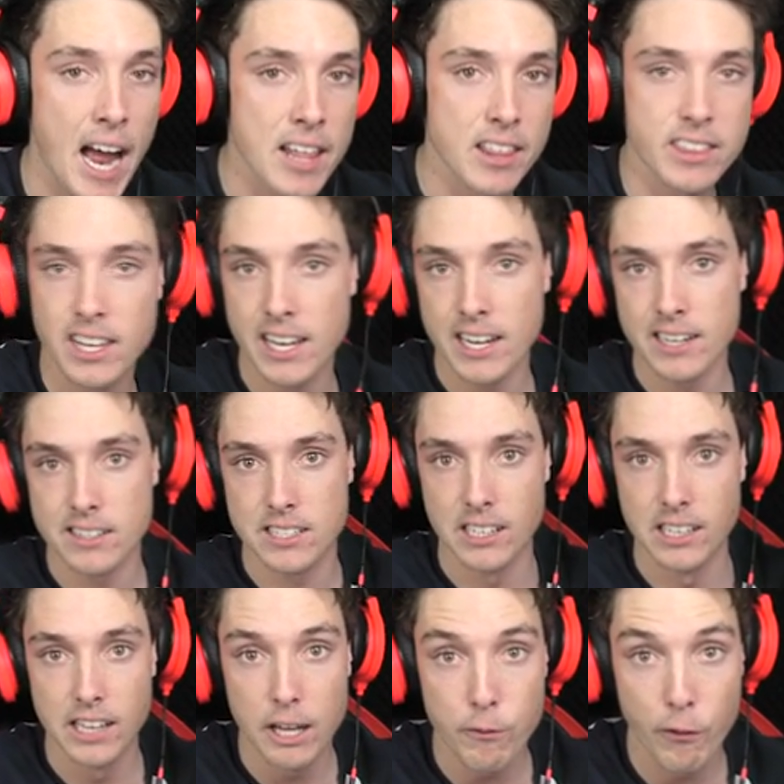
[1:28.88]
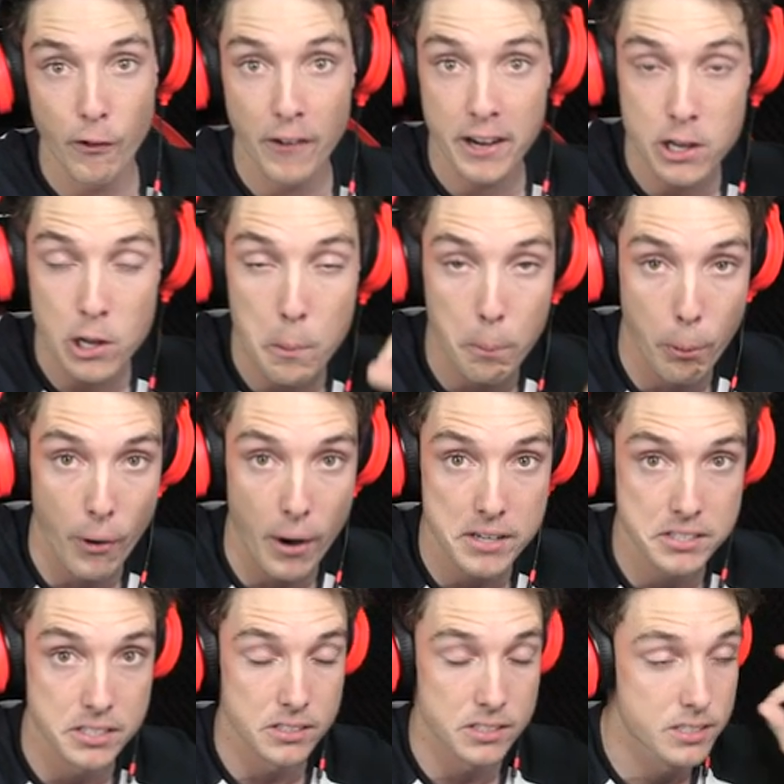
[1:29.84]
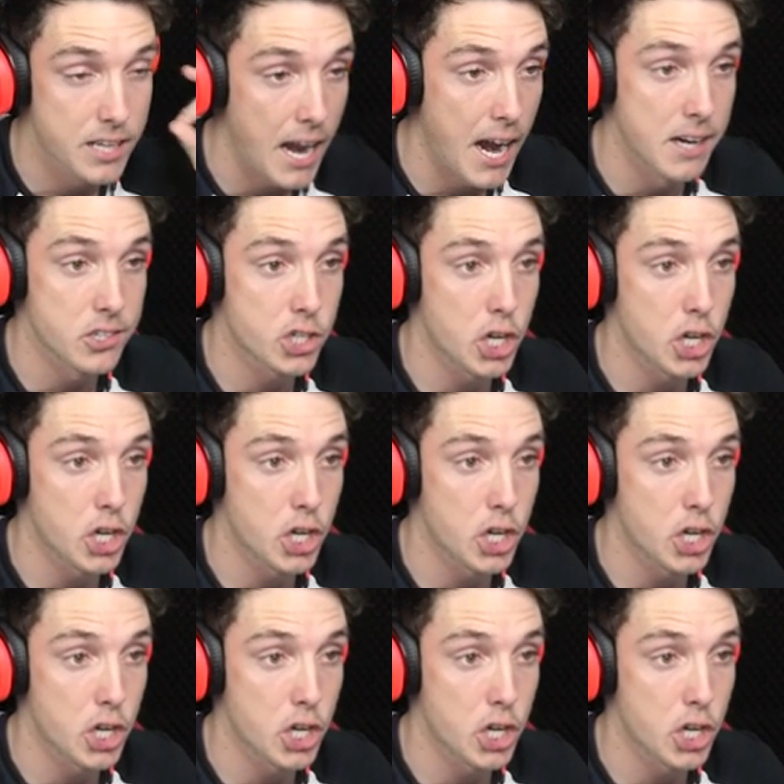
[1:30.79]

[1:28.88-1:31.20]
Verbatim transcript: that thing delivering you presents down a